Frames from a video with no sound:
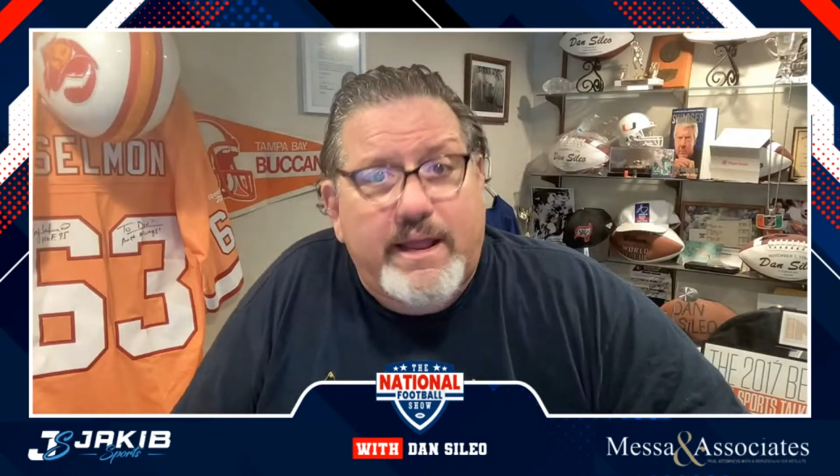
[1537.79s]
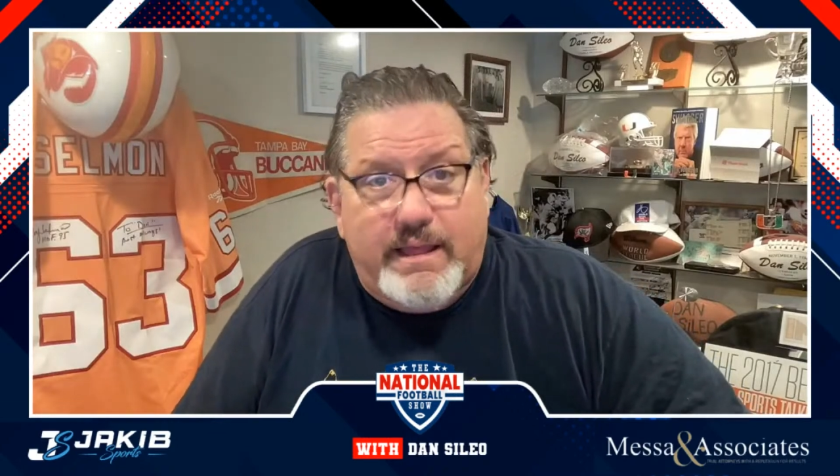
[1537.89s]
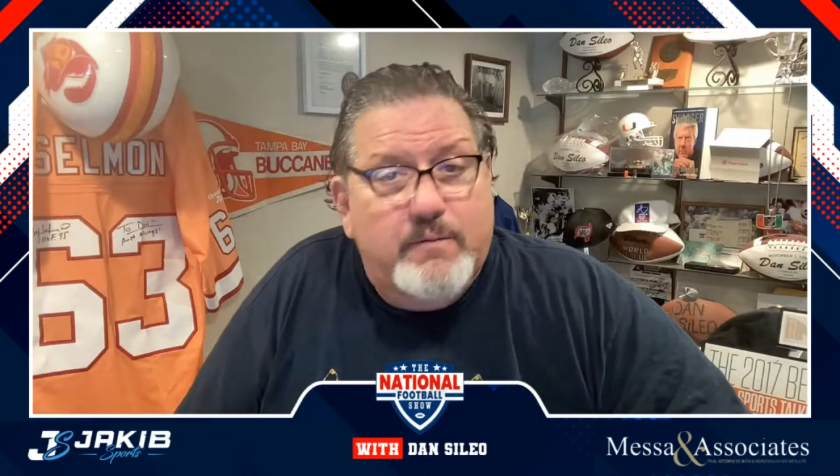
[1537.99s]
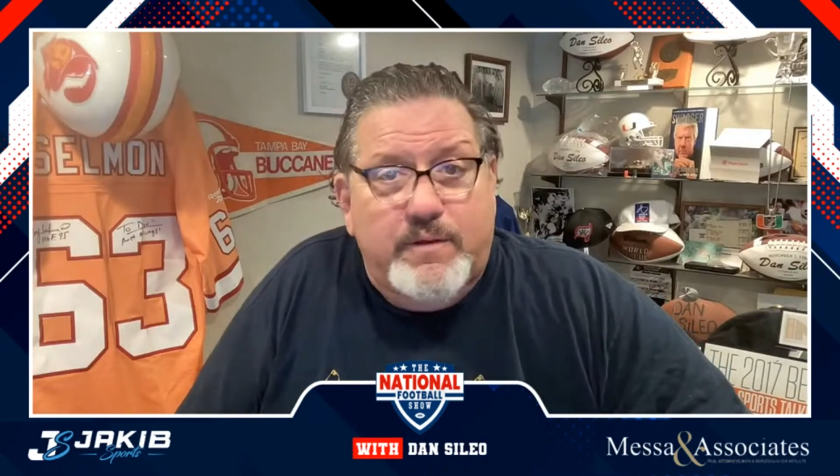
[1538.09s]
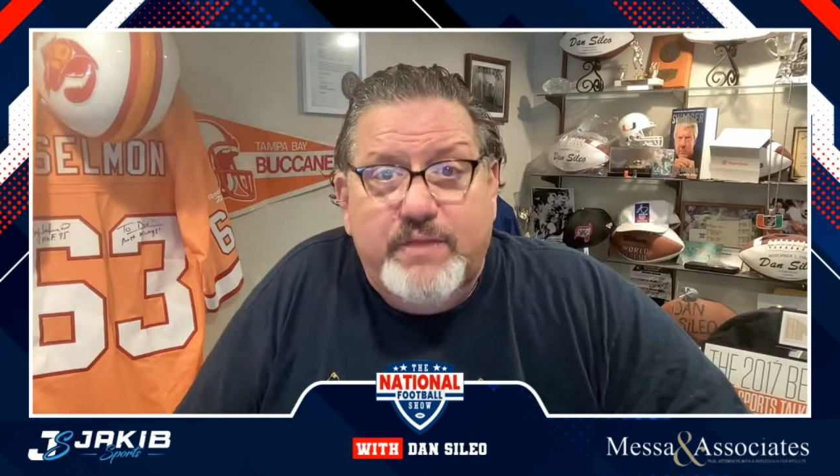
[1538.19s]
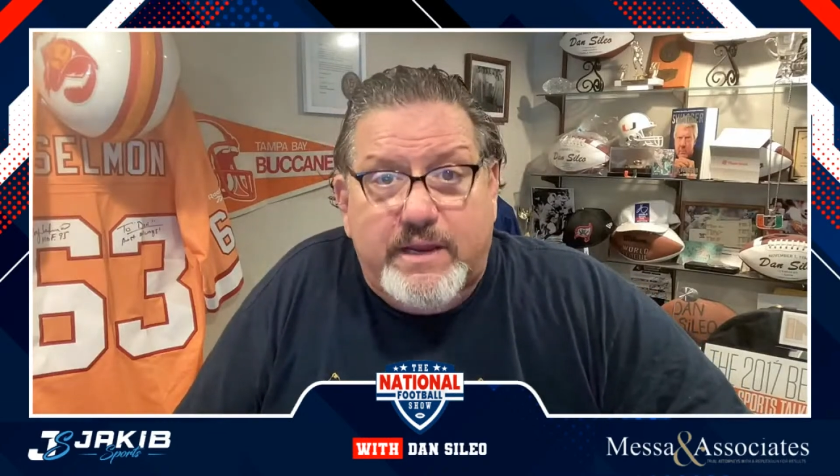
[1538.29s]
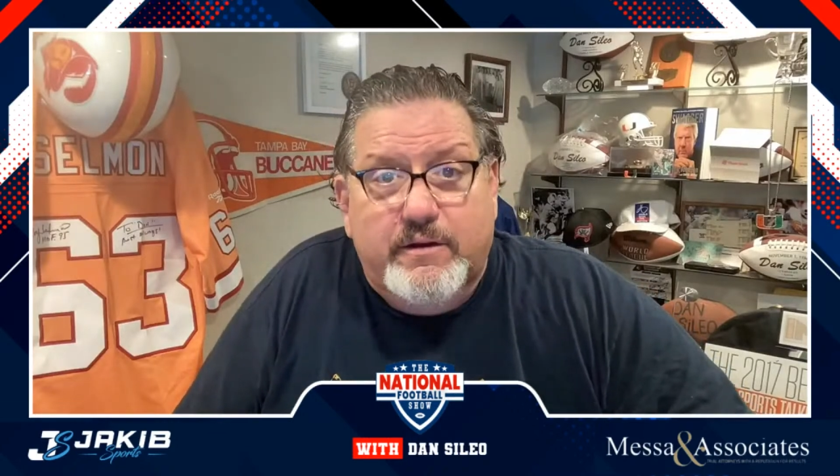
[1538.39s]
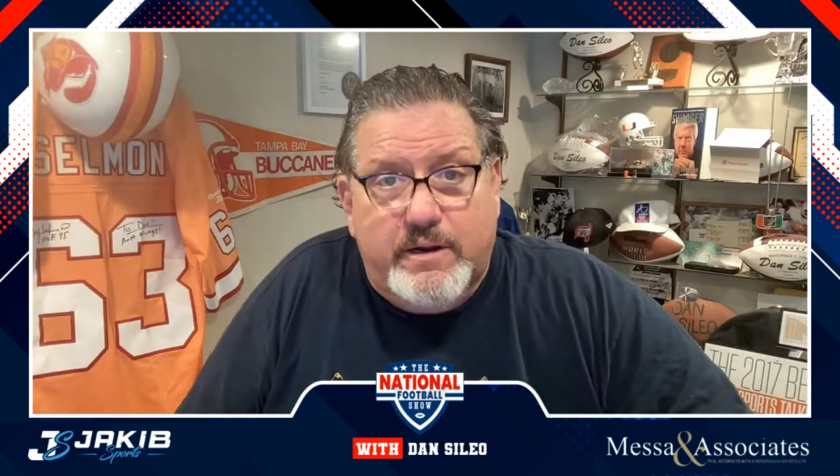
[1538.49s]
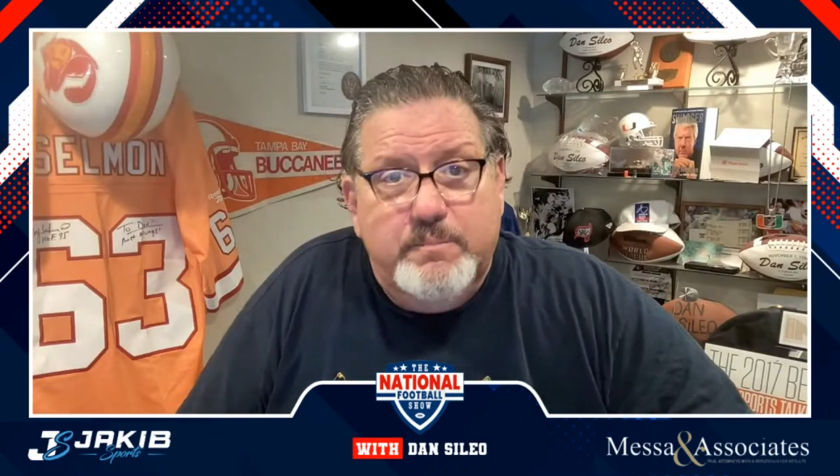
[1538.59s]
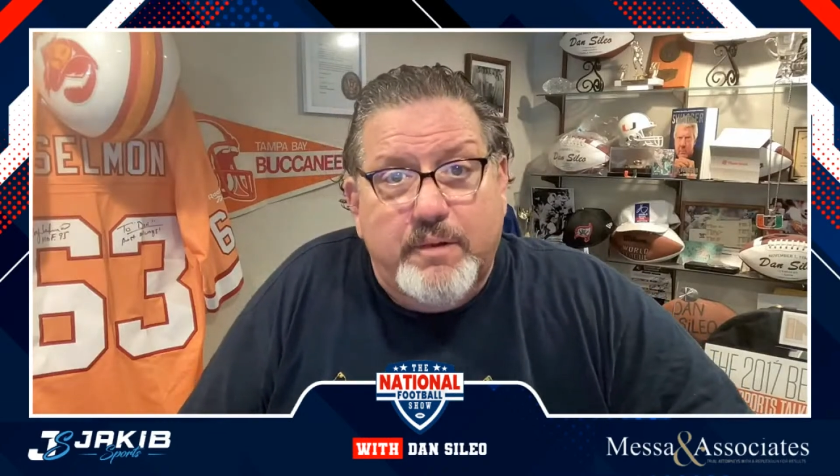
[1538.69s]
like we think you're
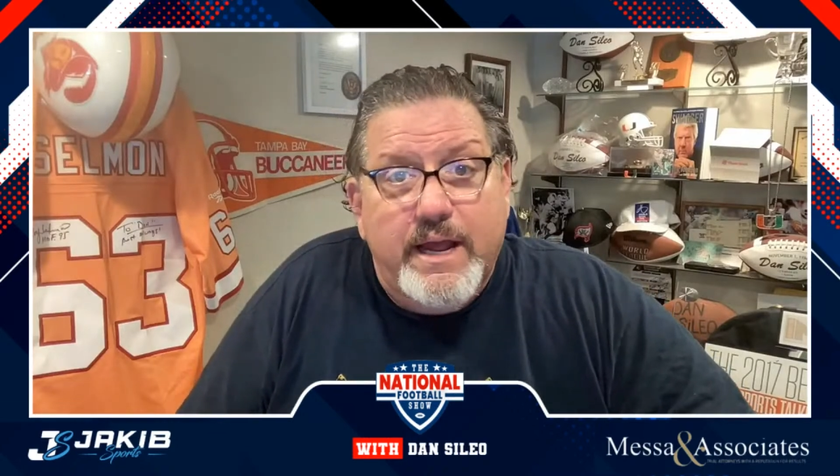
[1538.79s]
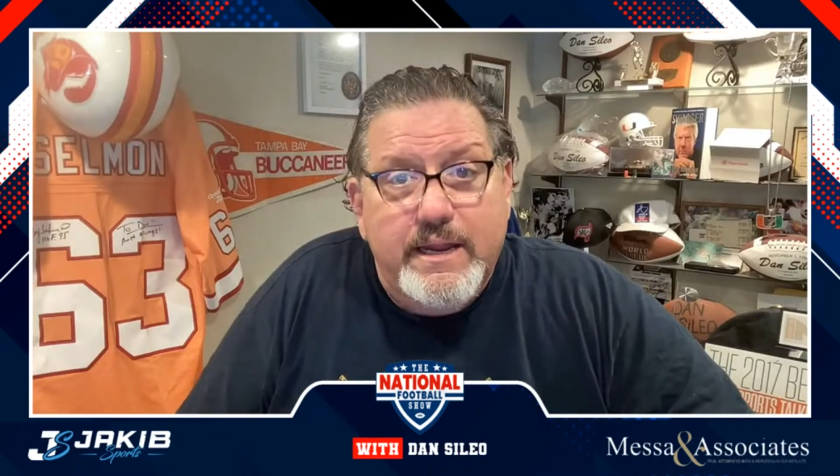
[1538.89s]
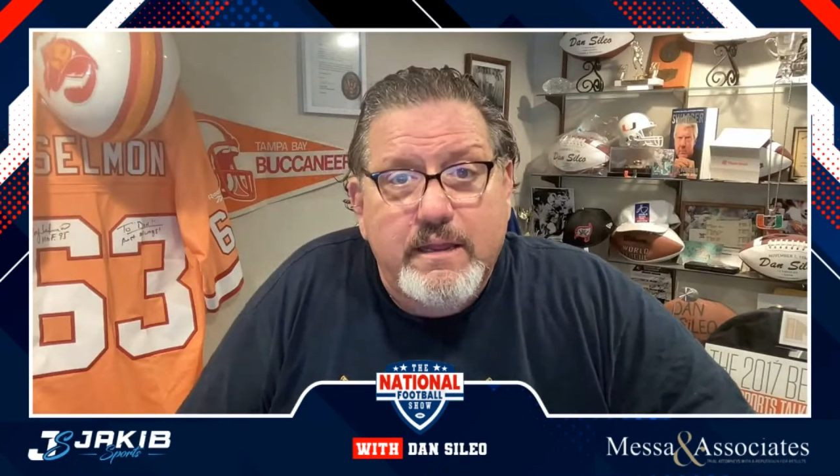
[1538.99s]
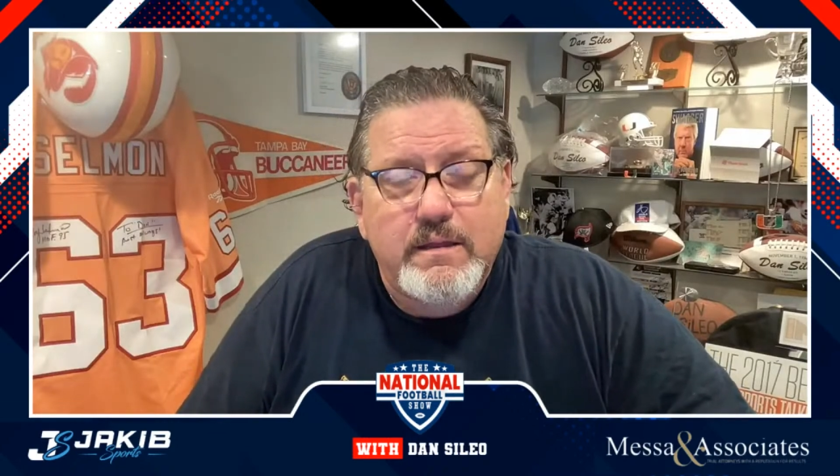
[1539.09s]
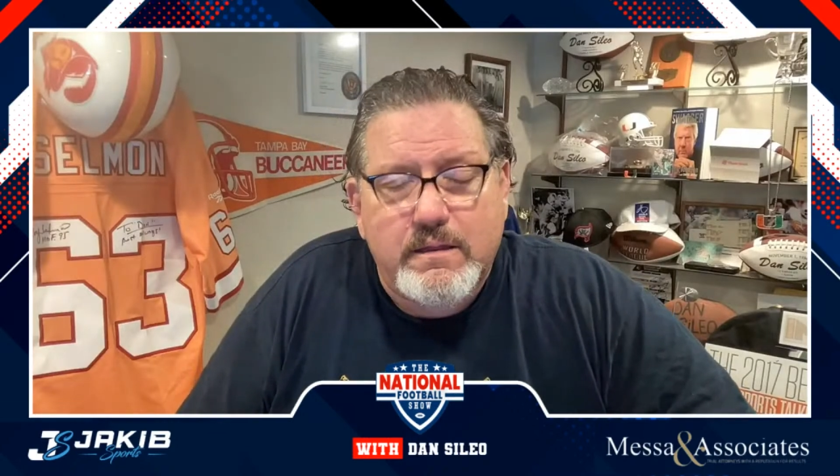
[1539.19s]
going to play,